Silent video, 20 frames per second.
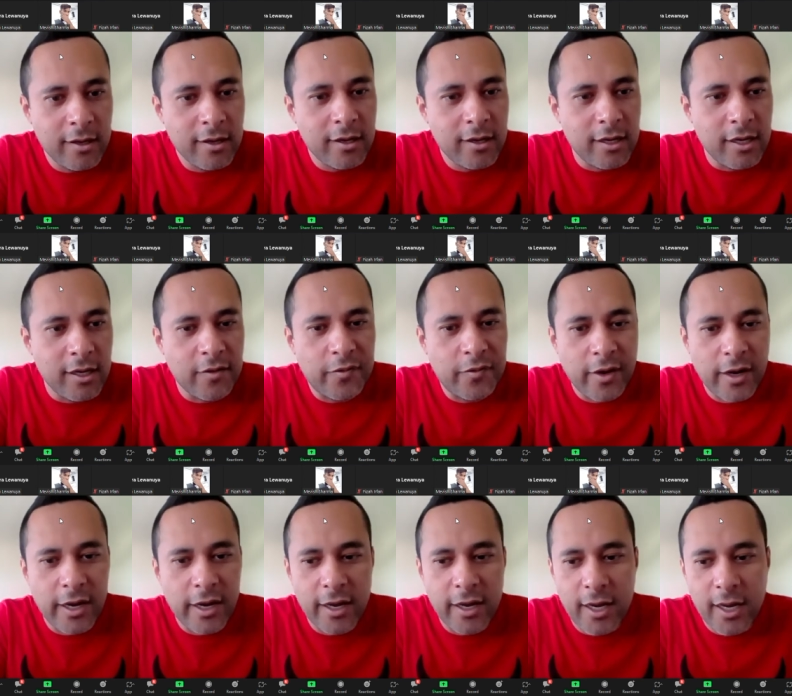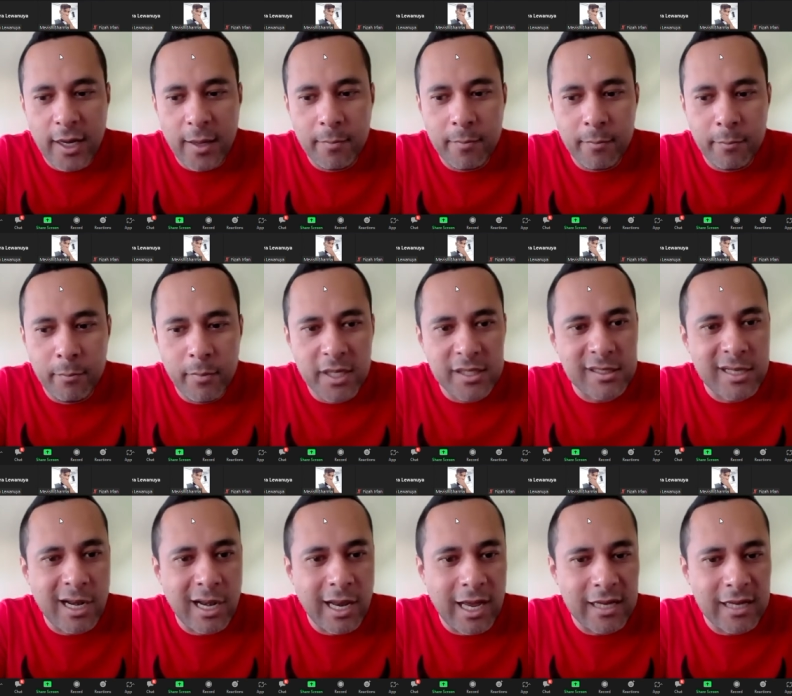if I missed
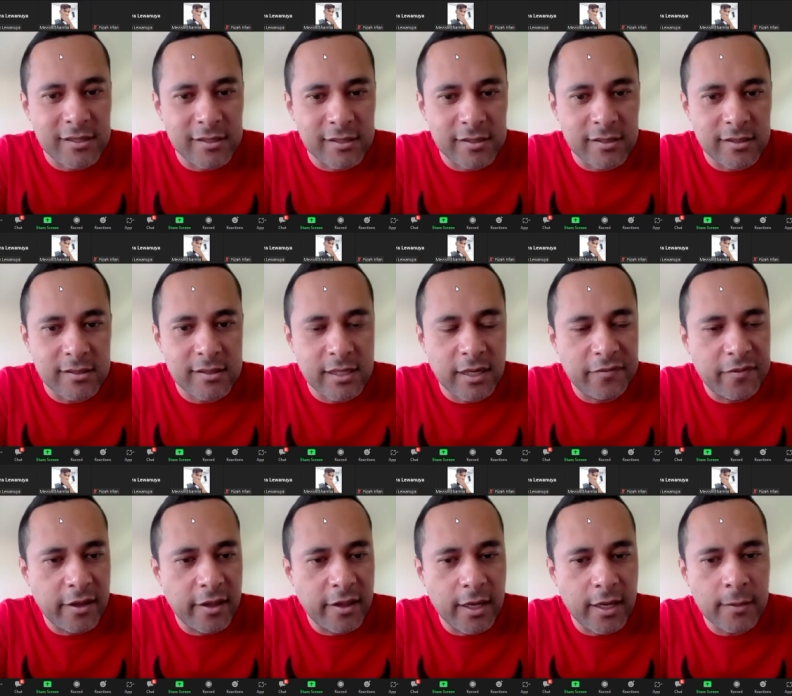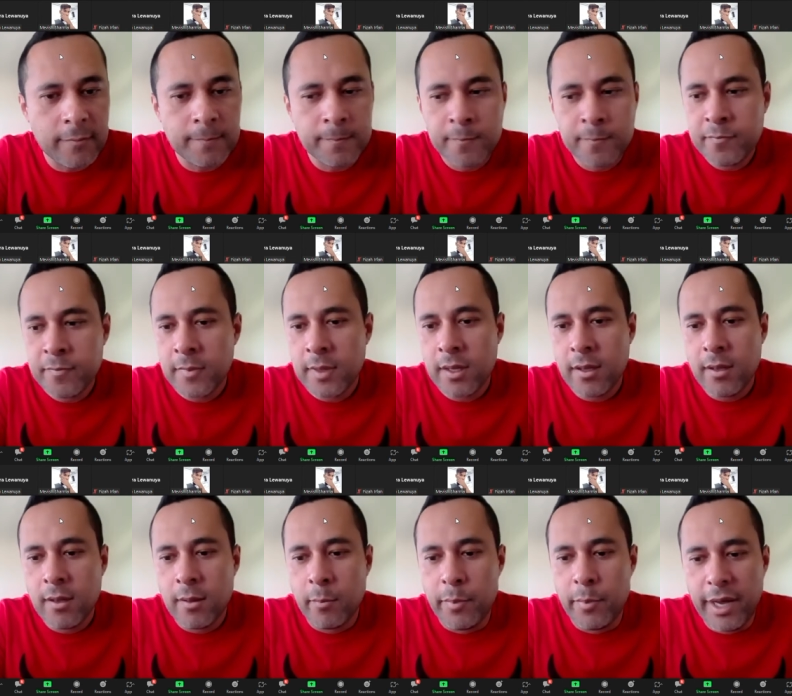classes and stuff like that.
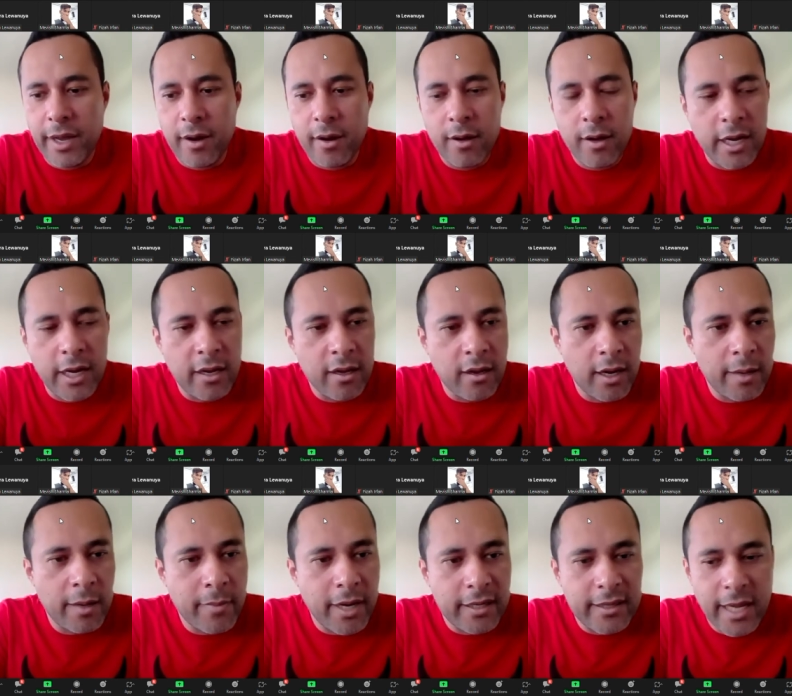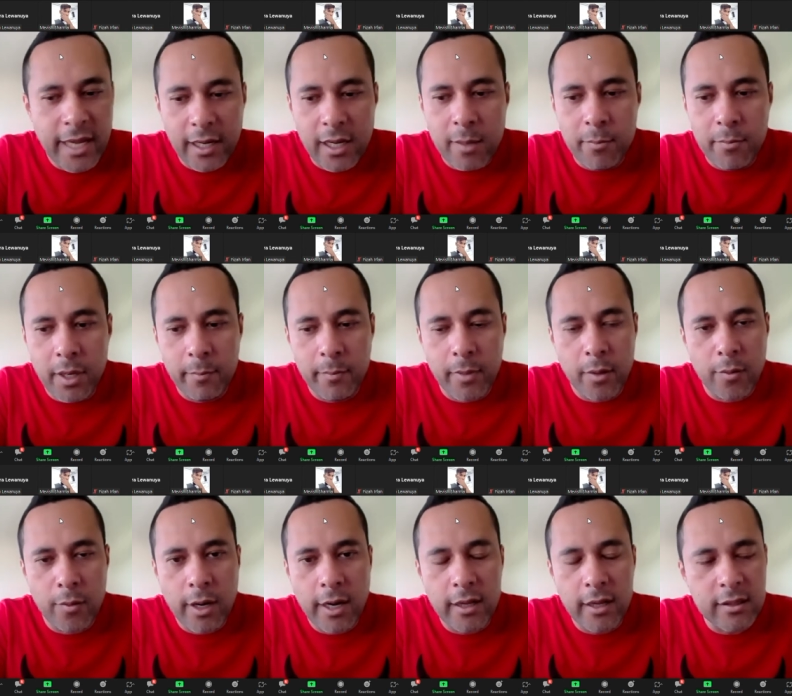But I made that commitment
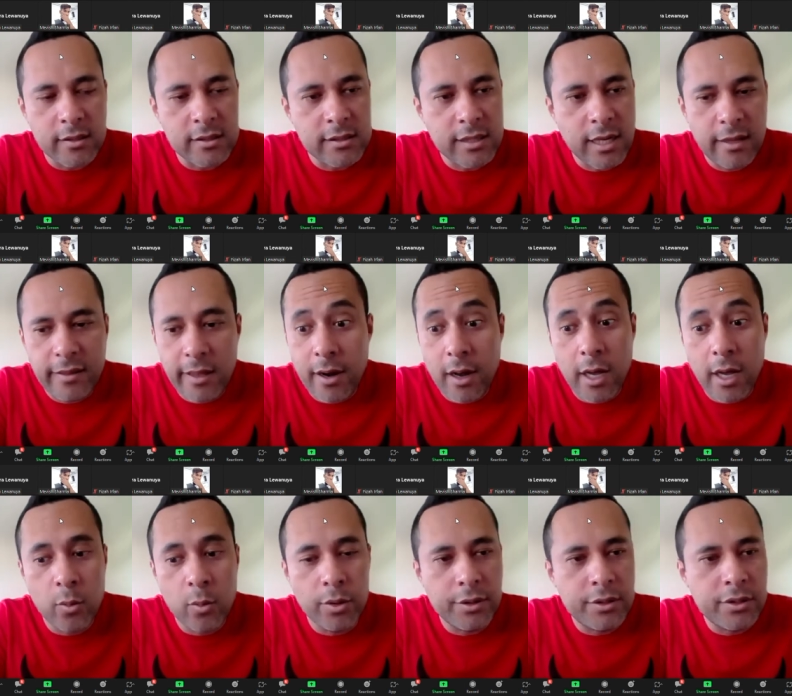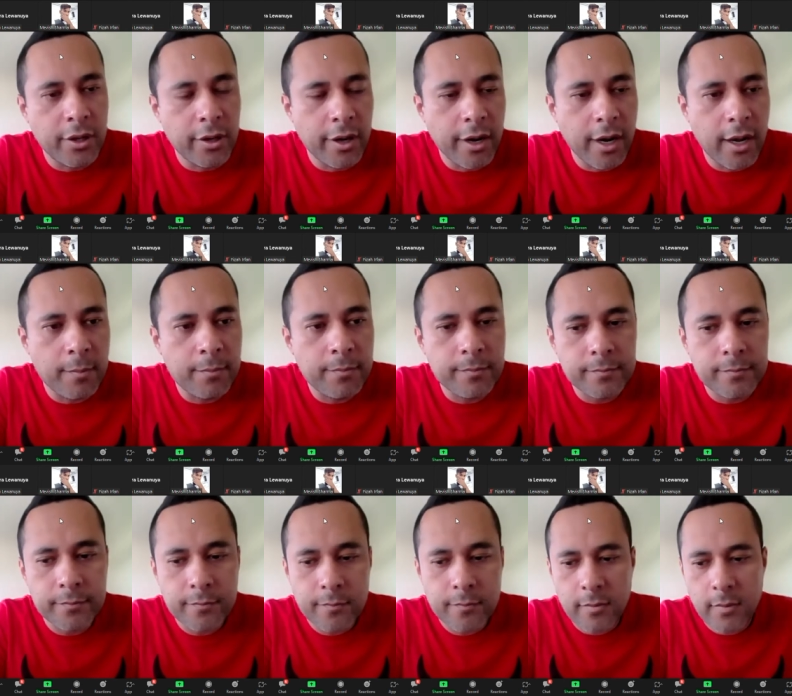right at the start that I would turn up.
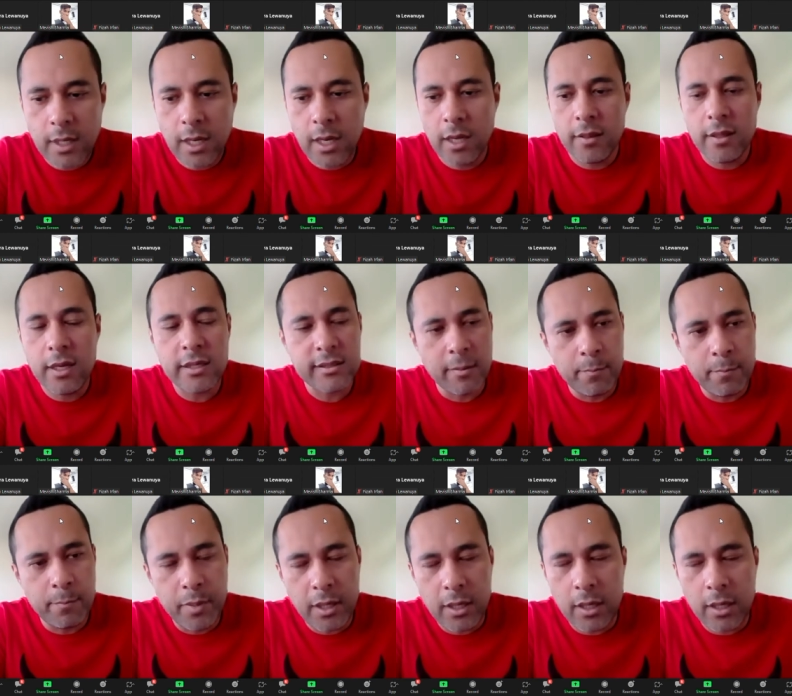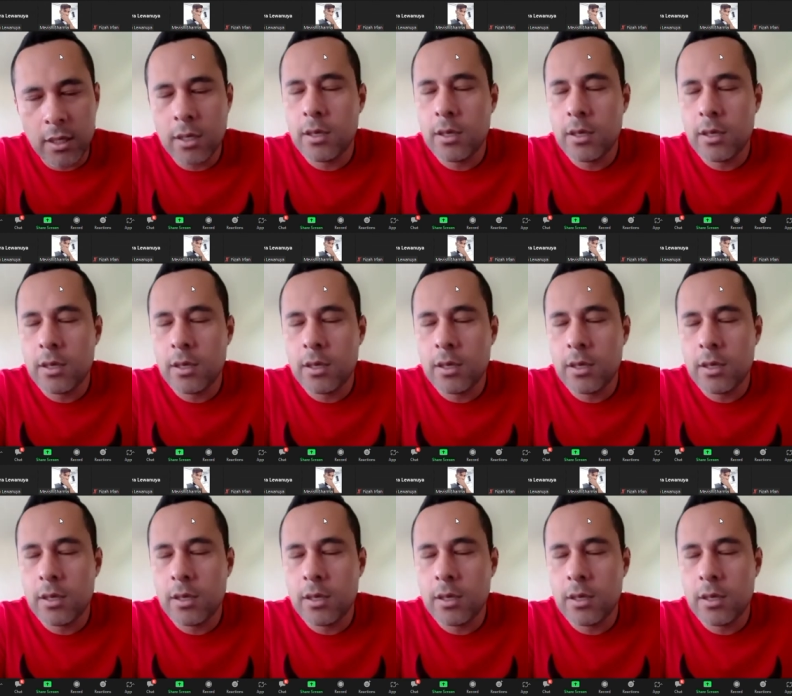And there's a big